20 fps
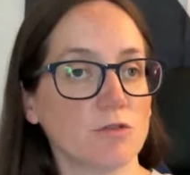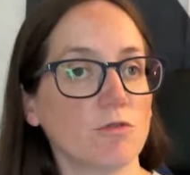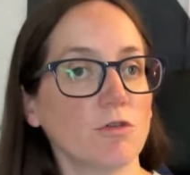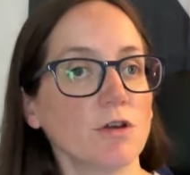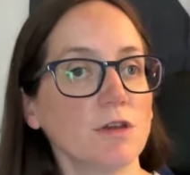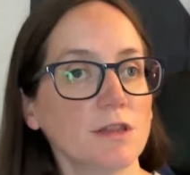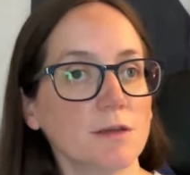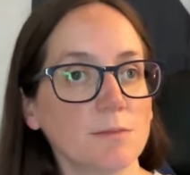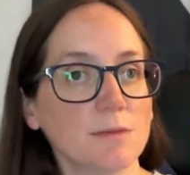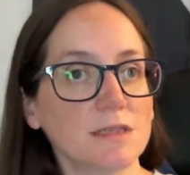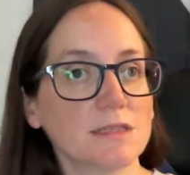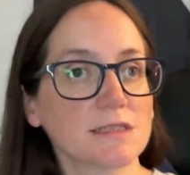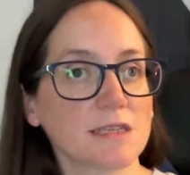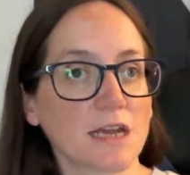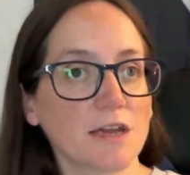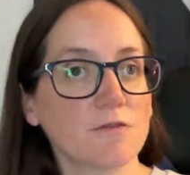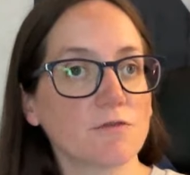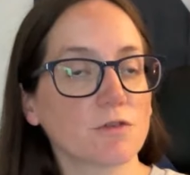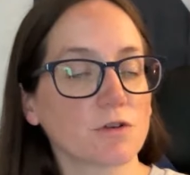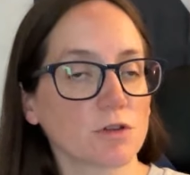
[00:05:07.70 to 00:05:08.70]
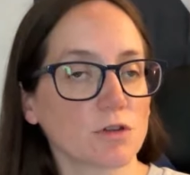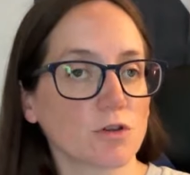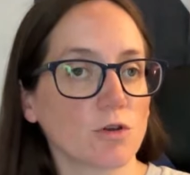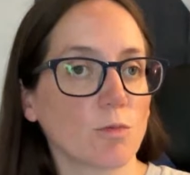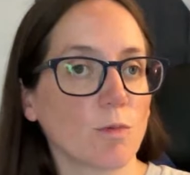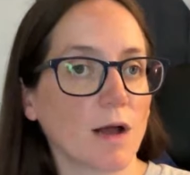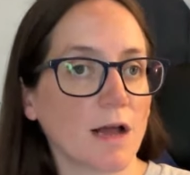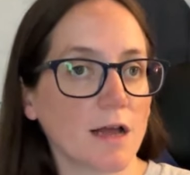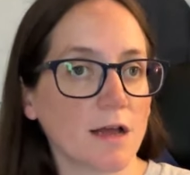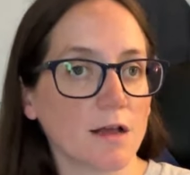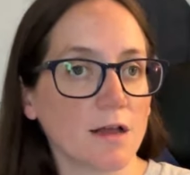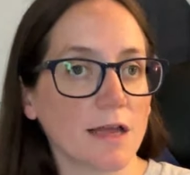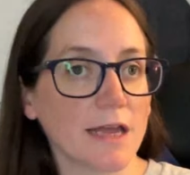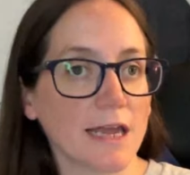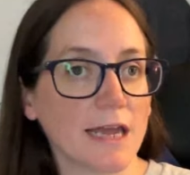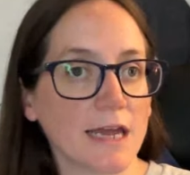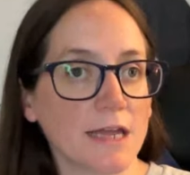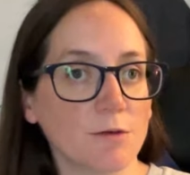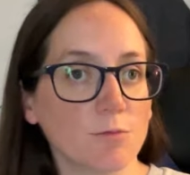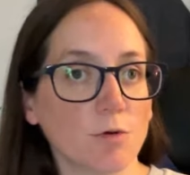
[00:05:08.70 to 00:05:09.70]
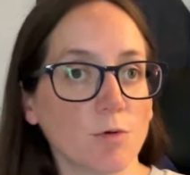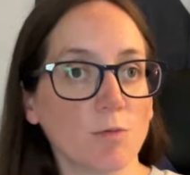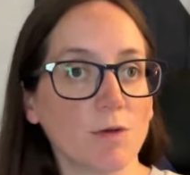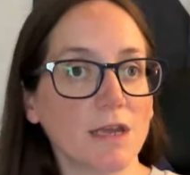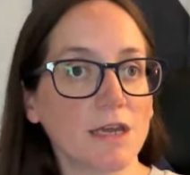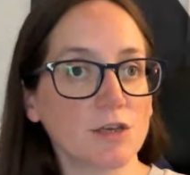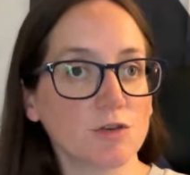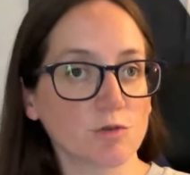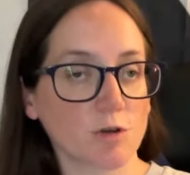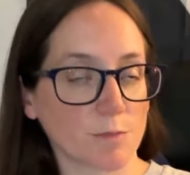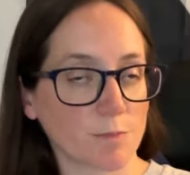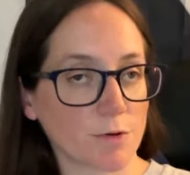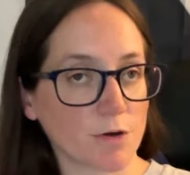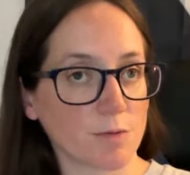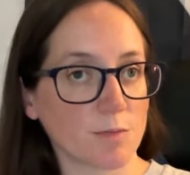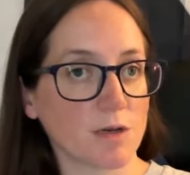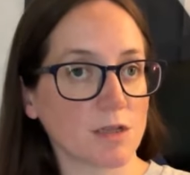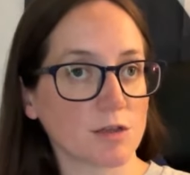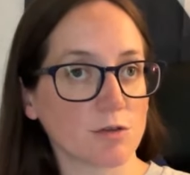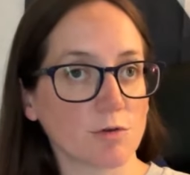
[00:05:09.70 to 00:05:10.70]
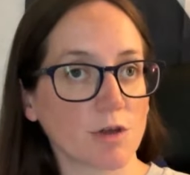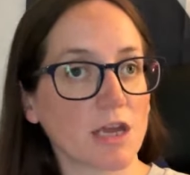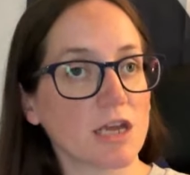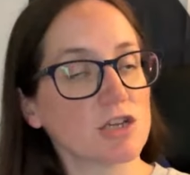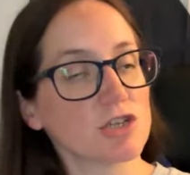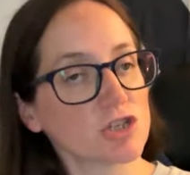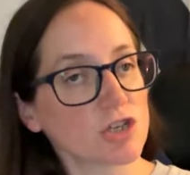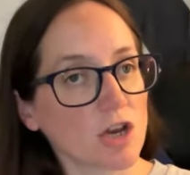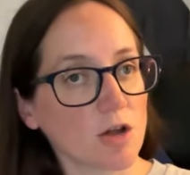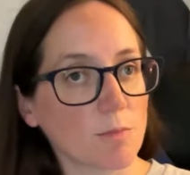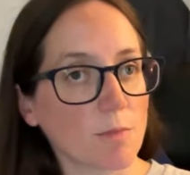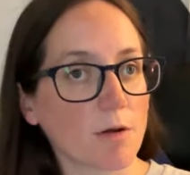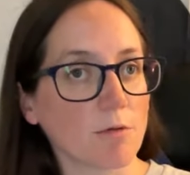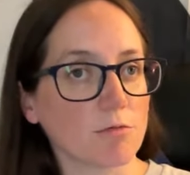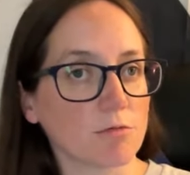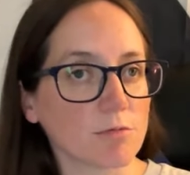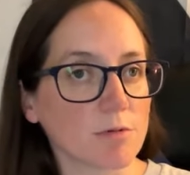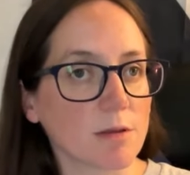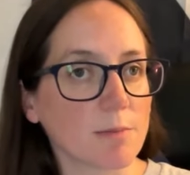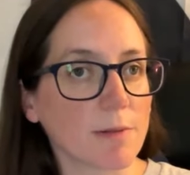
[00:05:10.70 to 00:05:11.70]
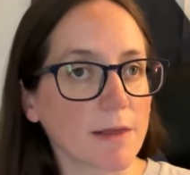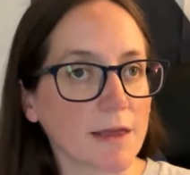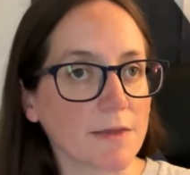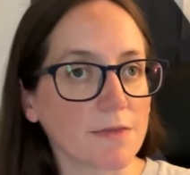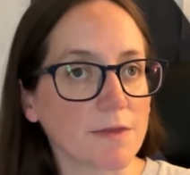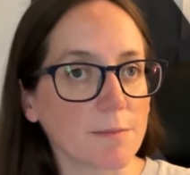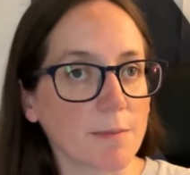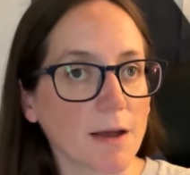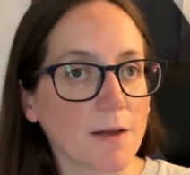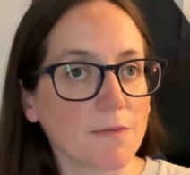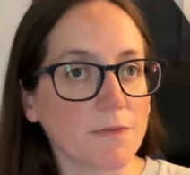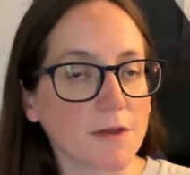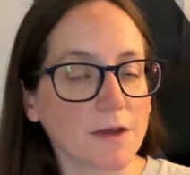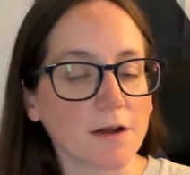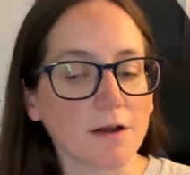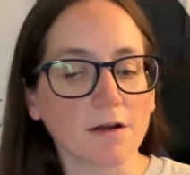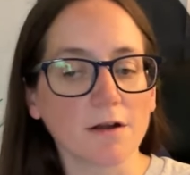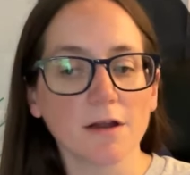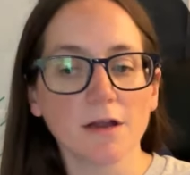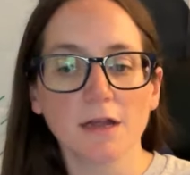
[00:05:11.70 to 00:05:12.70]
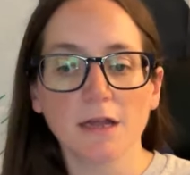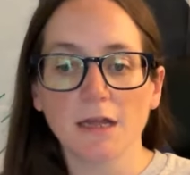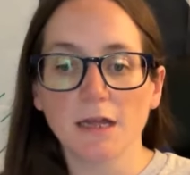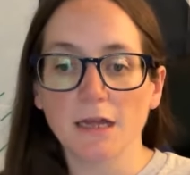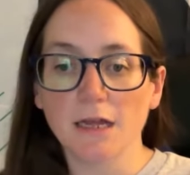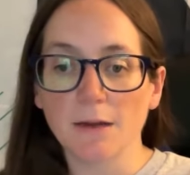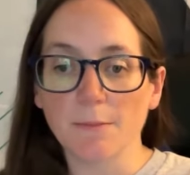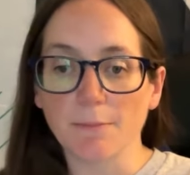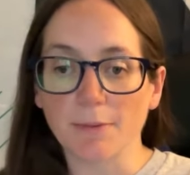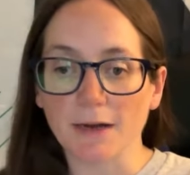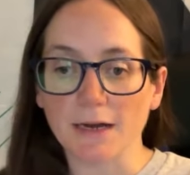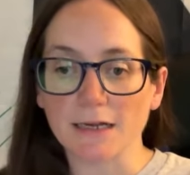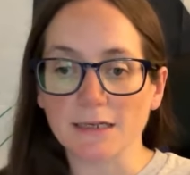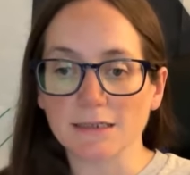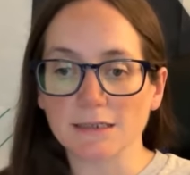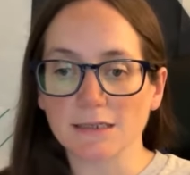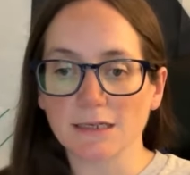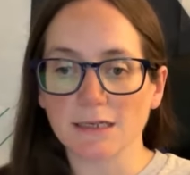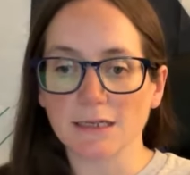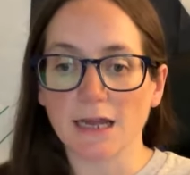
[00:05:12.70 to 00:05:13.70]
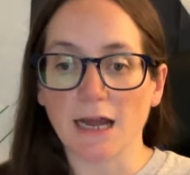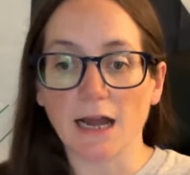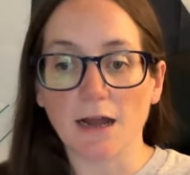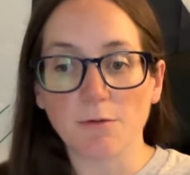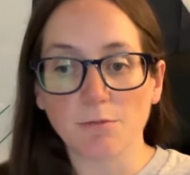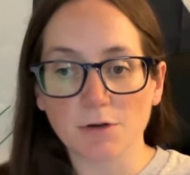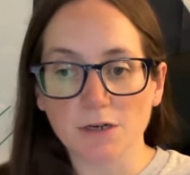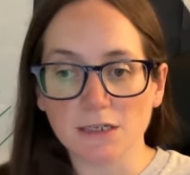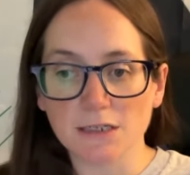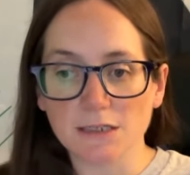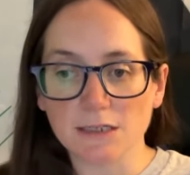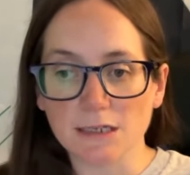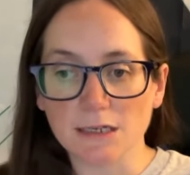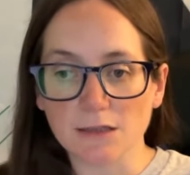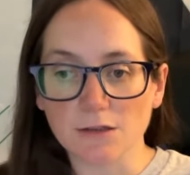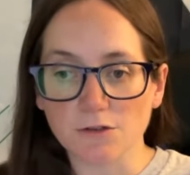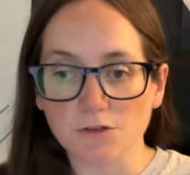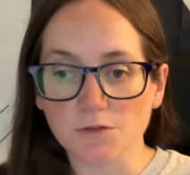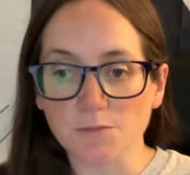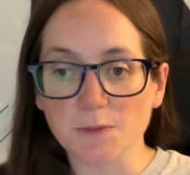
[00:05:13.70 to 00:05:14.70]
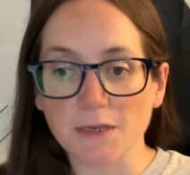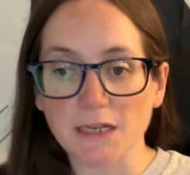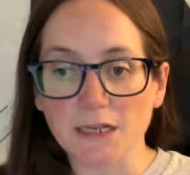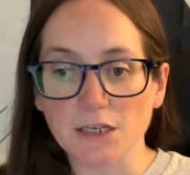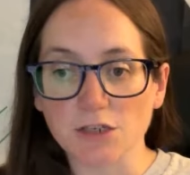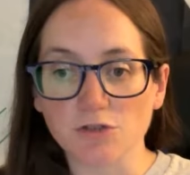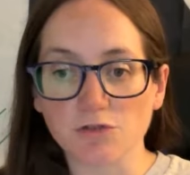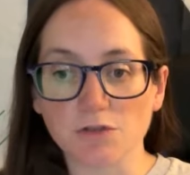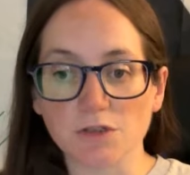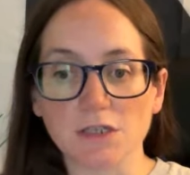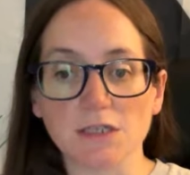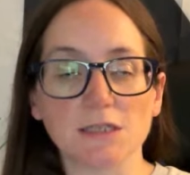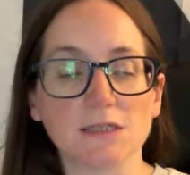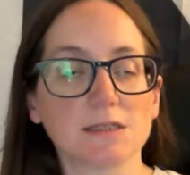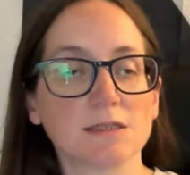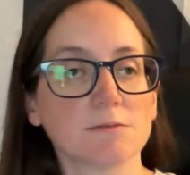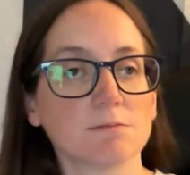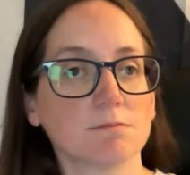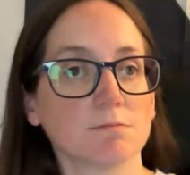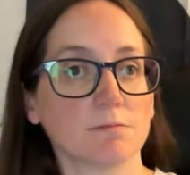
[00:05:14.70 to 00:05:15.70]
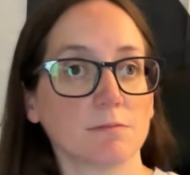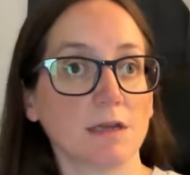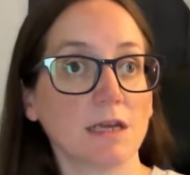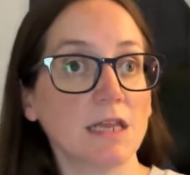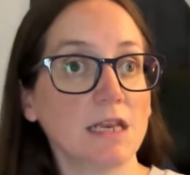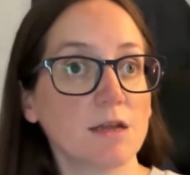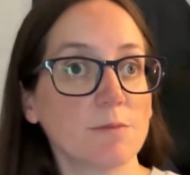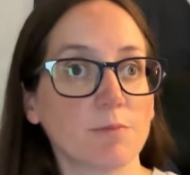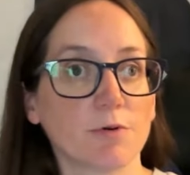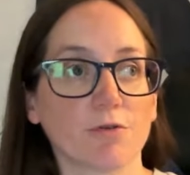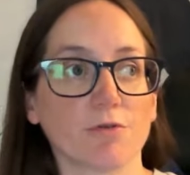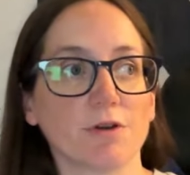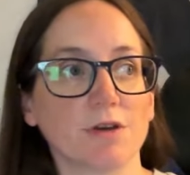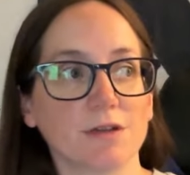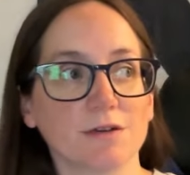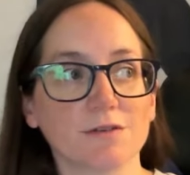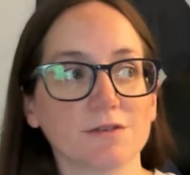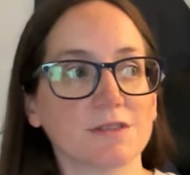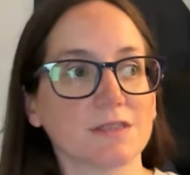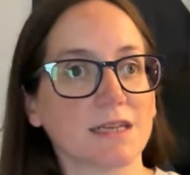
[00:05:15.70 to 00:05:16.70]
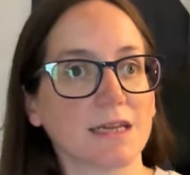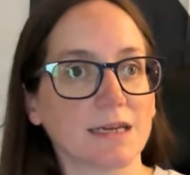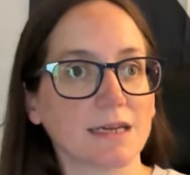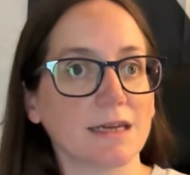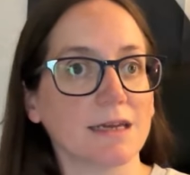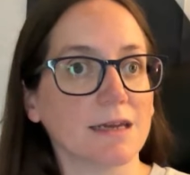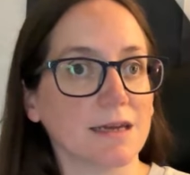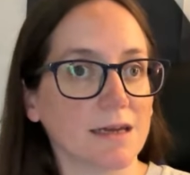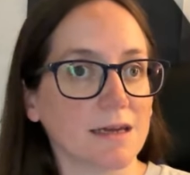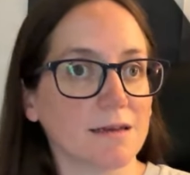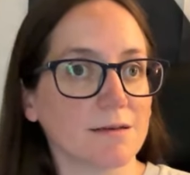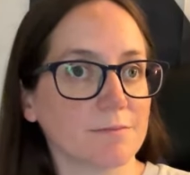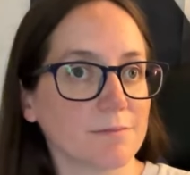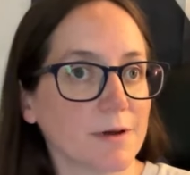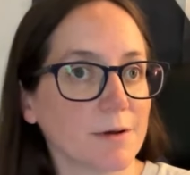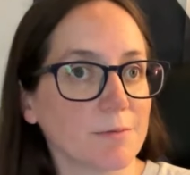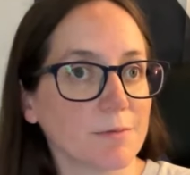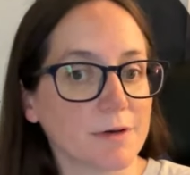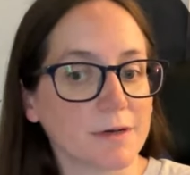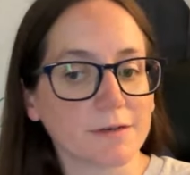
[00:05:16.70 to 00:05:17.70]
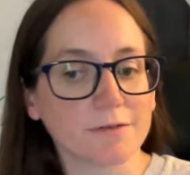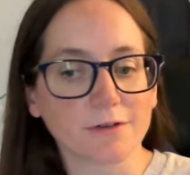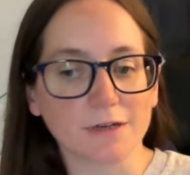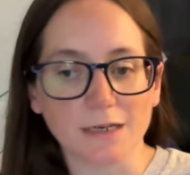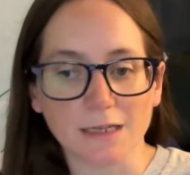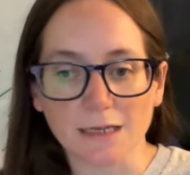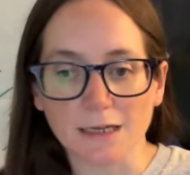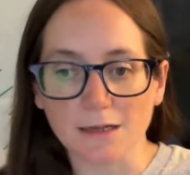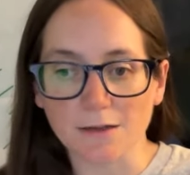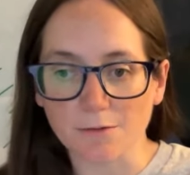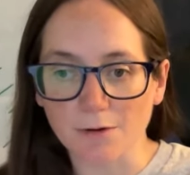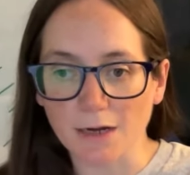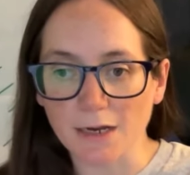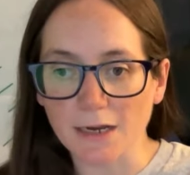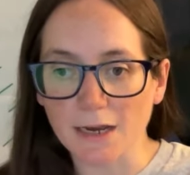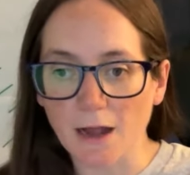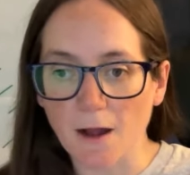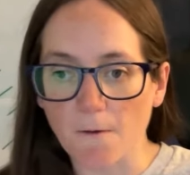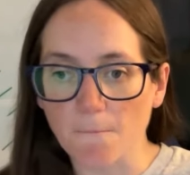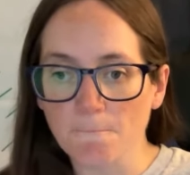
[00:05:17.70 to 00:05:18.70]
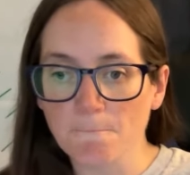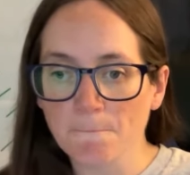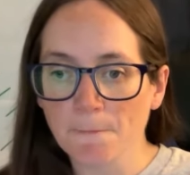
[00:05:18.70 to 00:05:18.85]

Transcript: growing them inside for a little while, and when we get to our permanent location, I'll probably plant them out there. But yeah, I wanted to get those banana trees. Any perennials that I can get, I want to try to get right now.